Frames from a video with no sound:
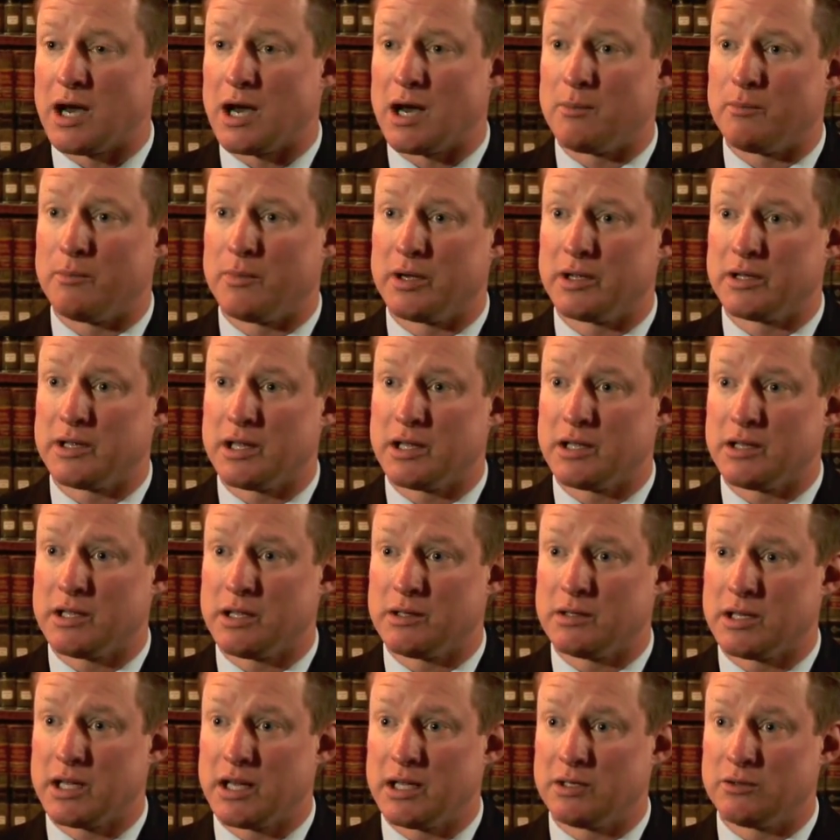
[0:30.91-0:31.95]
Um, but
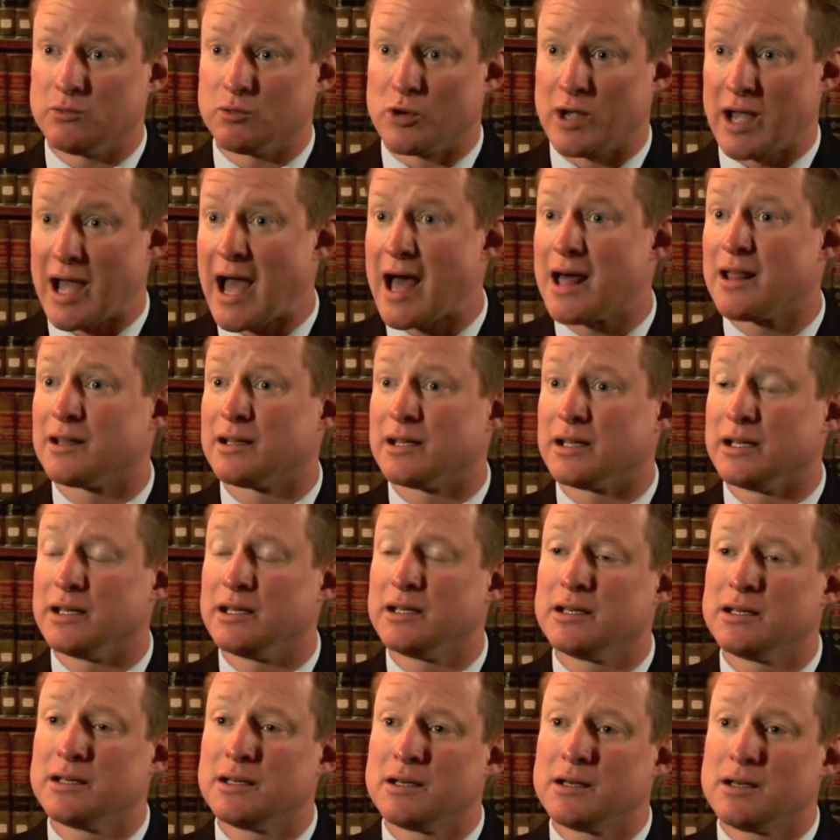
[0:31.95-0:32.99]
in reality,
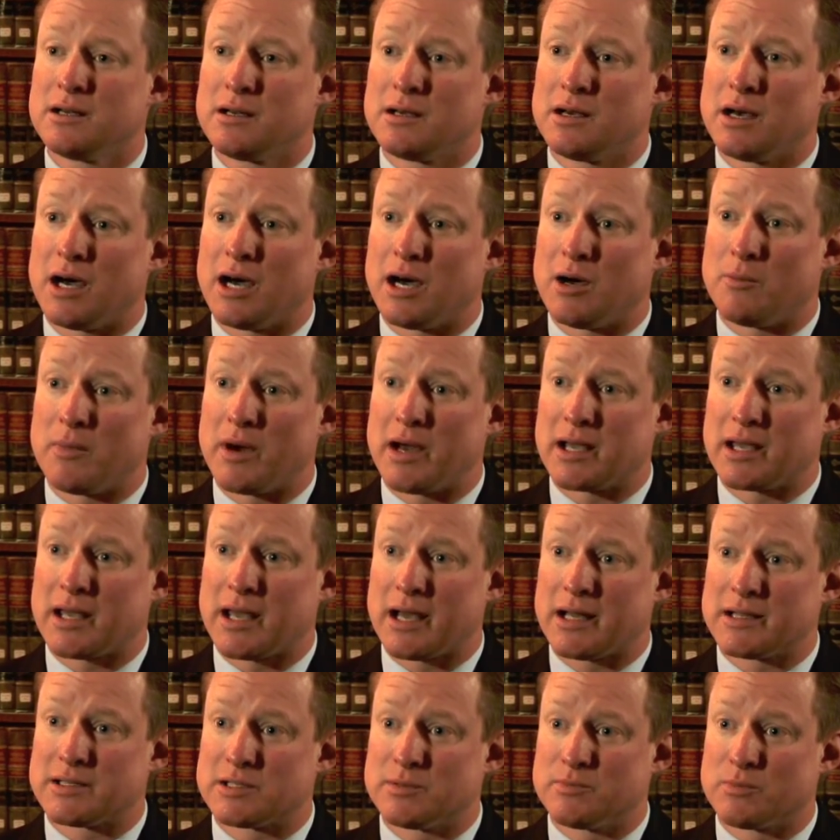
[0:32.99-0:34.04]
uh, Mike
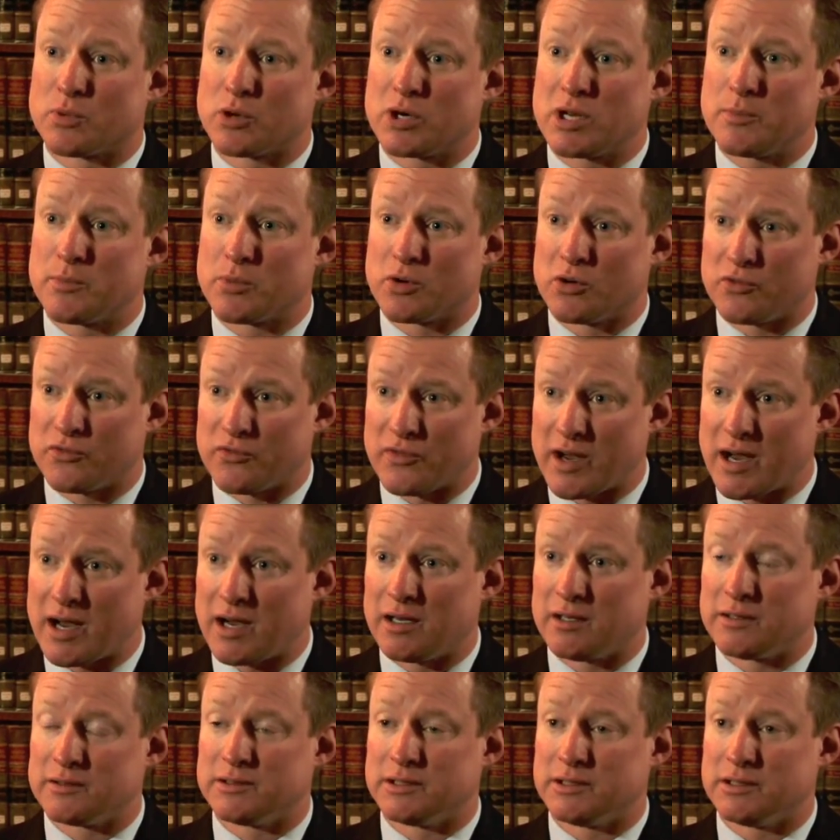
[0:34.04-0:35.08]
had some pretty
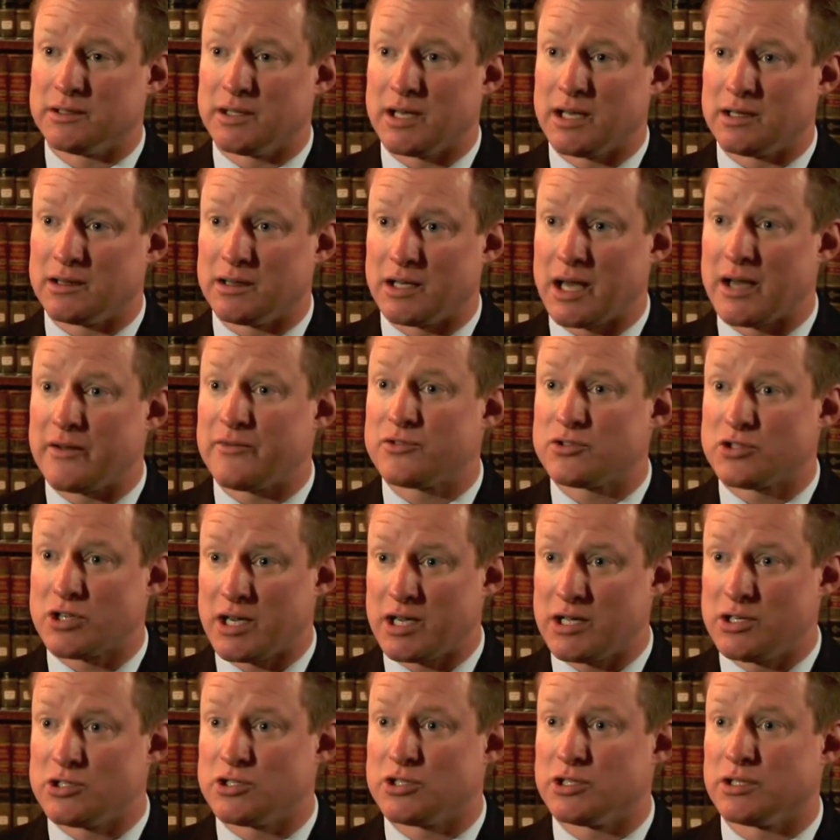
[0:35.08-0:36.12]
profound and, and life
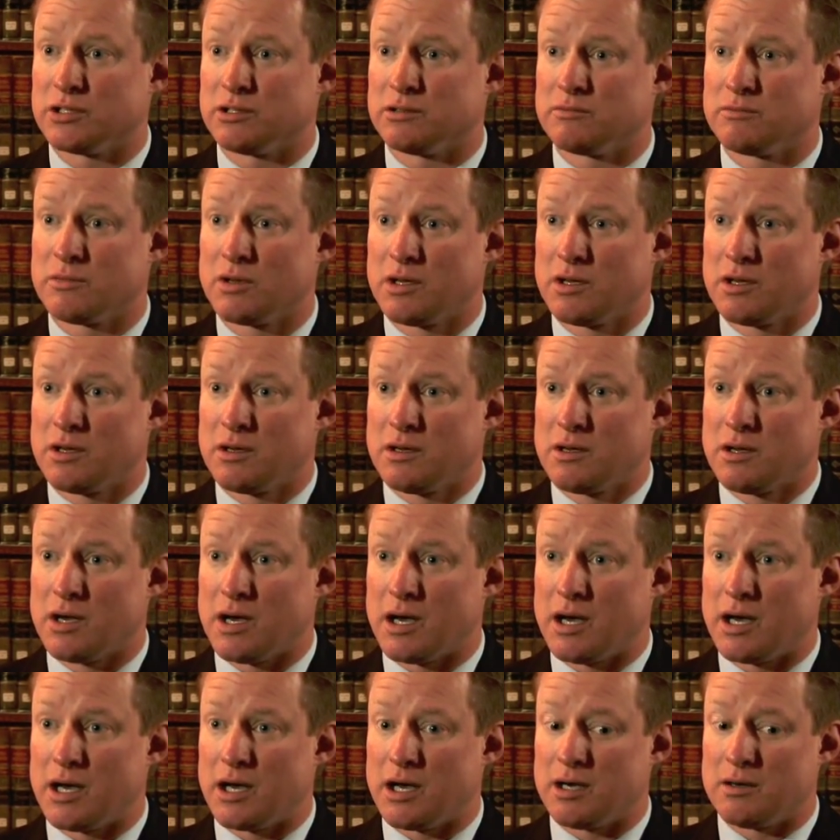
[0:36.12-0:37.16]
changing
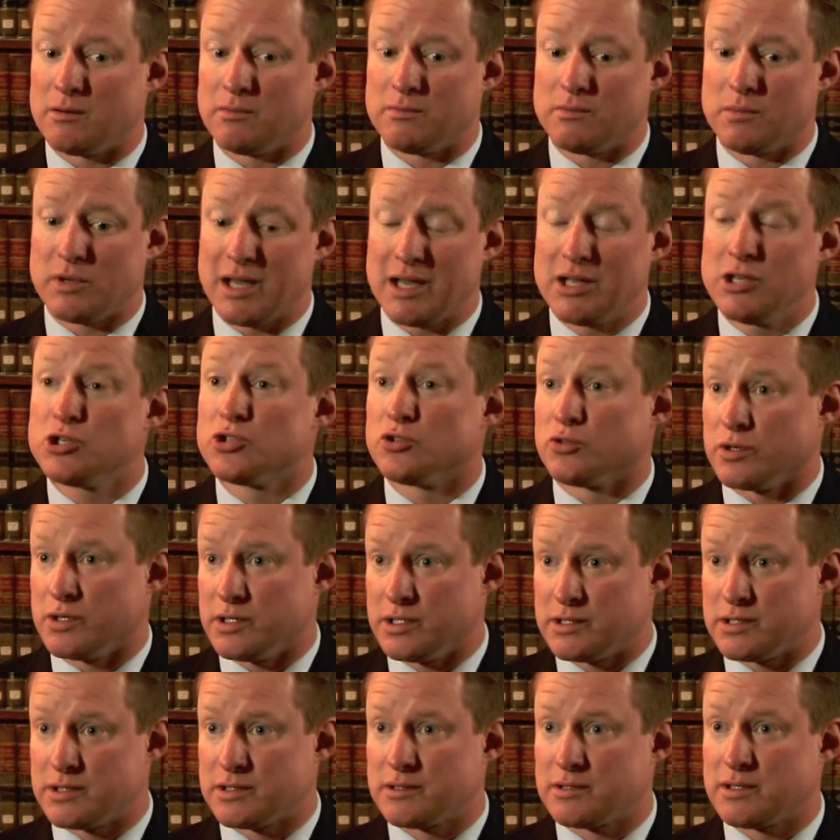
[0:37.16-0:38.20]
uh,
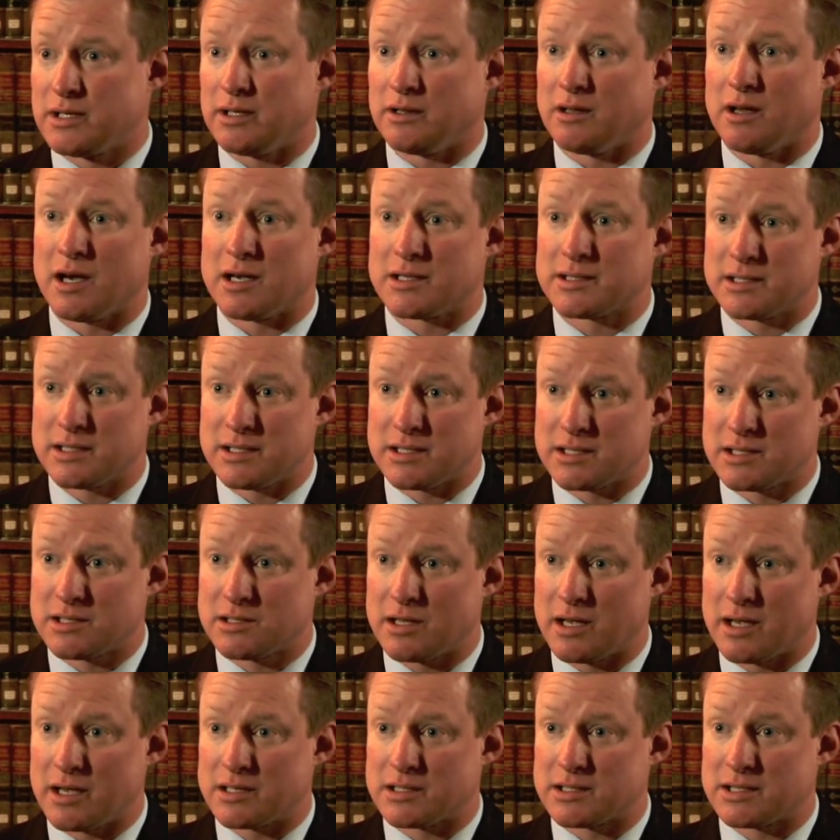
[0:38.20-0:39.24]
injuries. He lost his
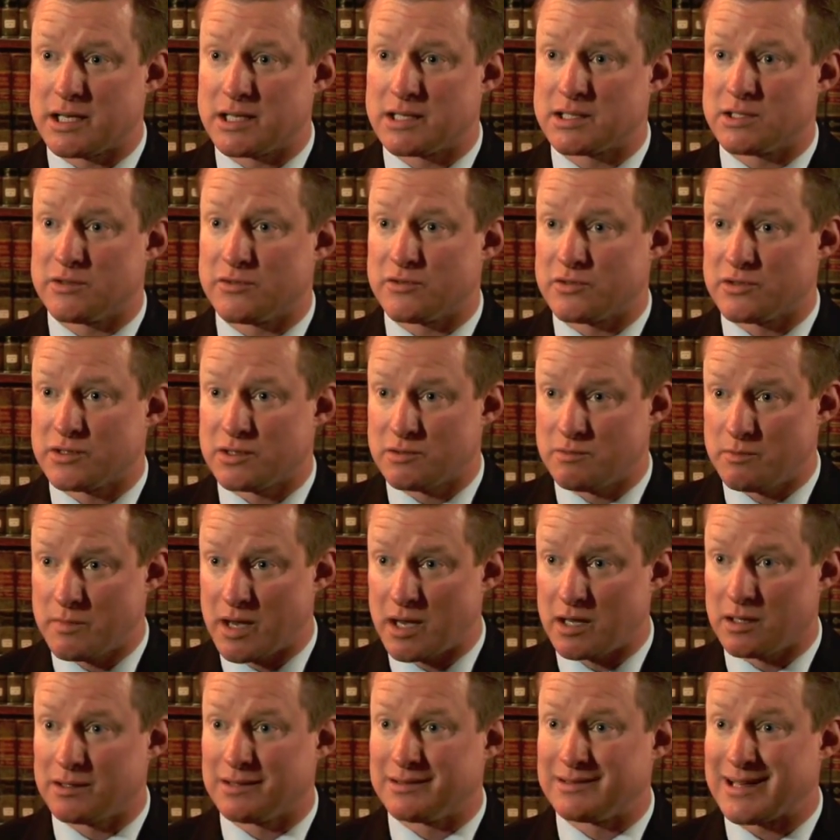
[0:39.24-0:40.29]
uh, sense of
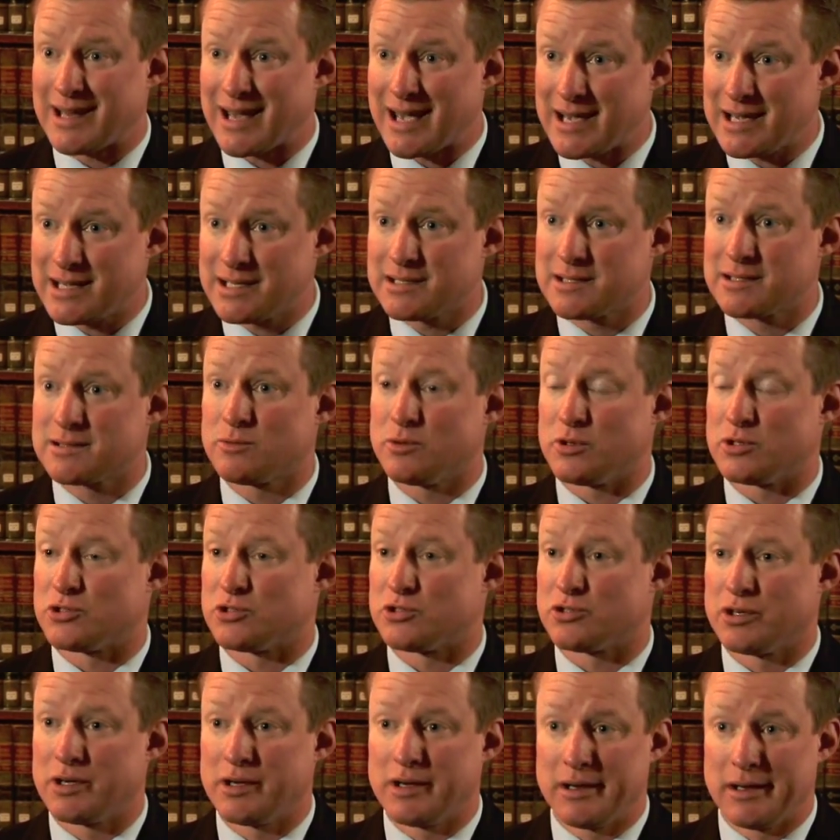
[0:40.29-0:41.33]
smell and taste,
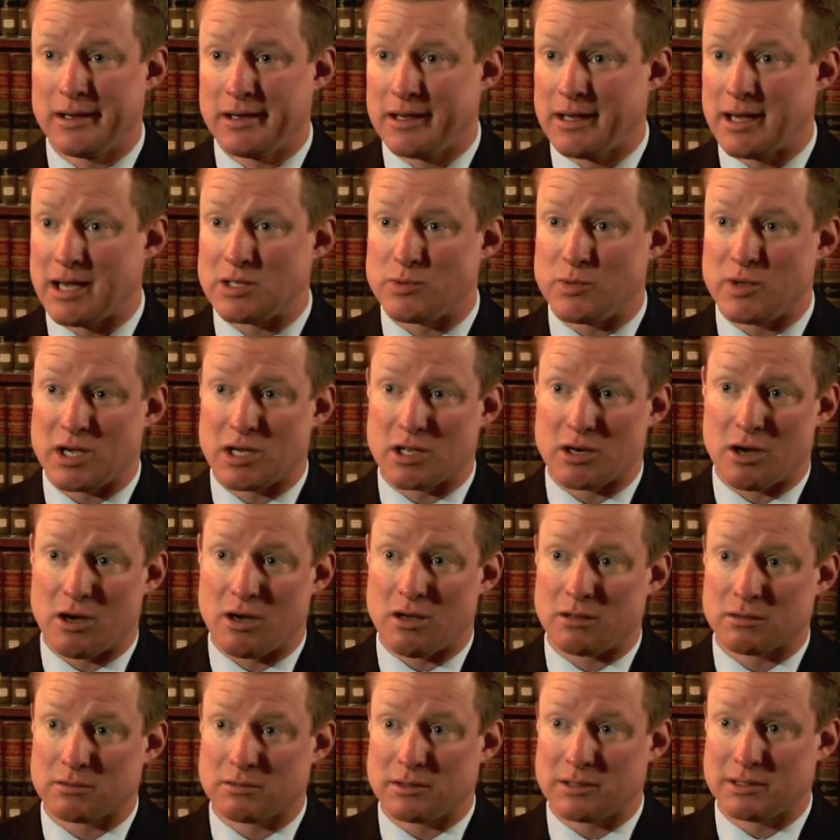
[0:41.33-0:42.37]
which, as we can
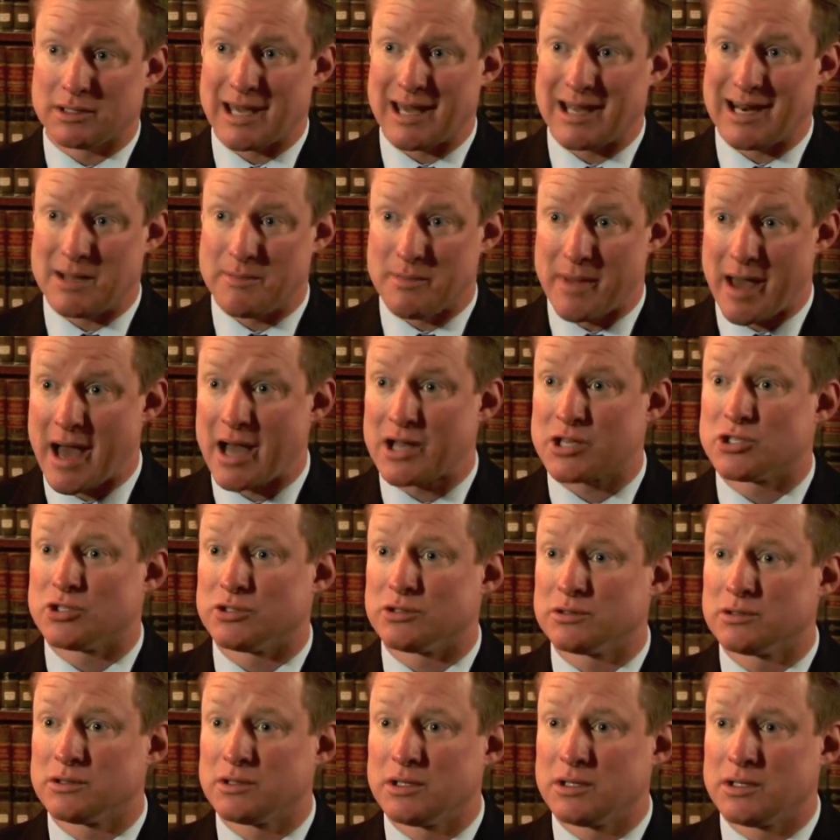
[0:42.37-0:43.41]
all can
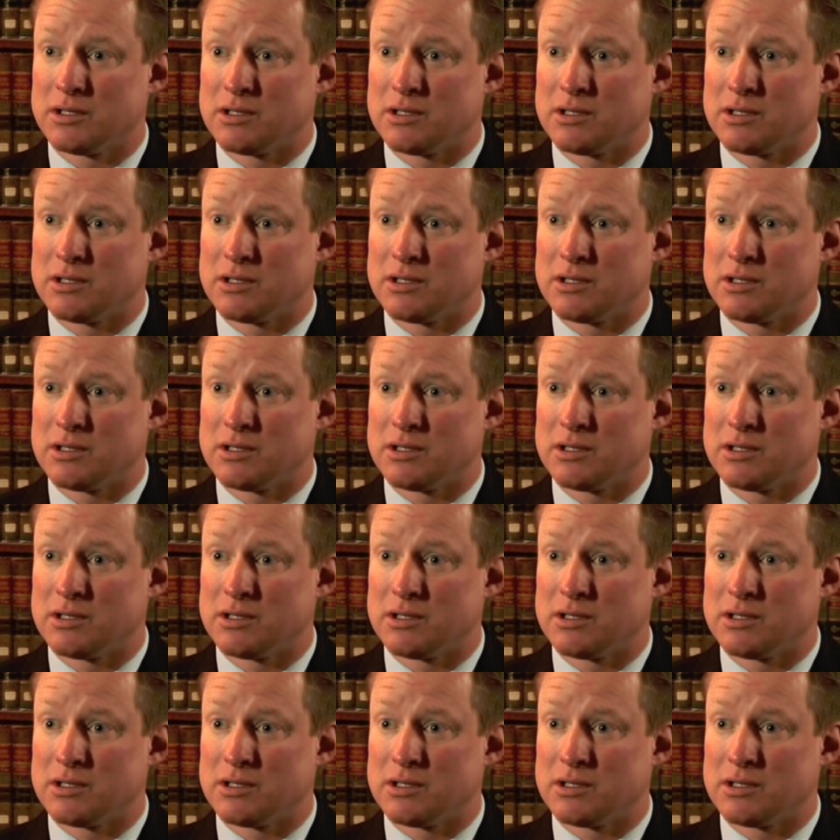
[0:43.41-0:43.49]
imagine,